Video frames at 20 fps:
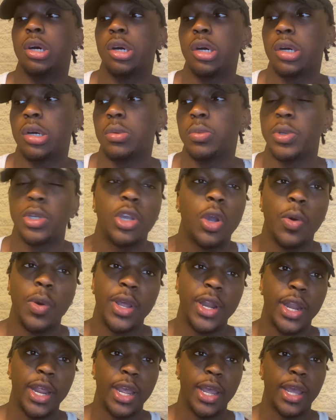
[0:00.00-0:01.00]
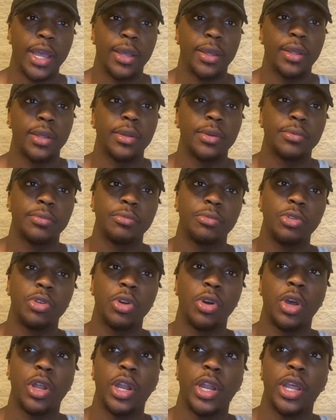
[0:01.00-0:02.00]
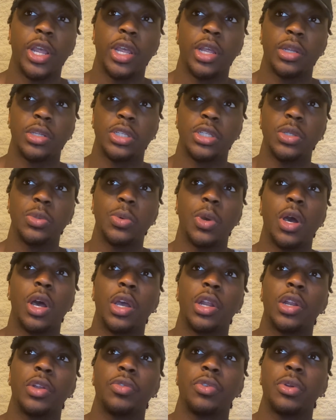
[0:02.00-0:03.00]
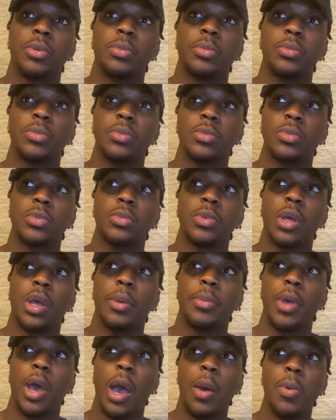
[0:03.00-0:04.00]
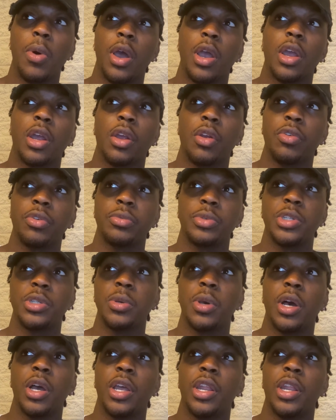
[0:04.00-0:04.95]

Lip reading: We go in there, she walk in the room. I mean, I walked in her room, she walked in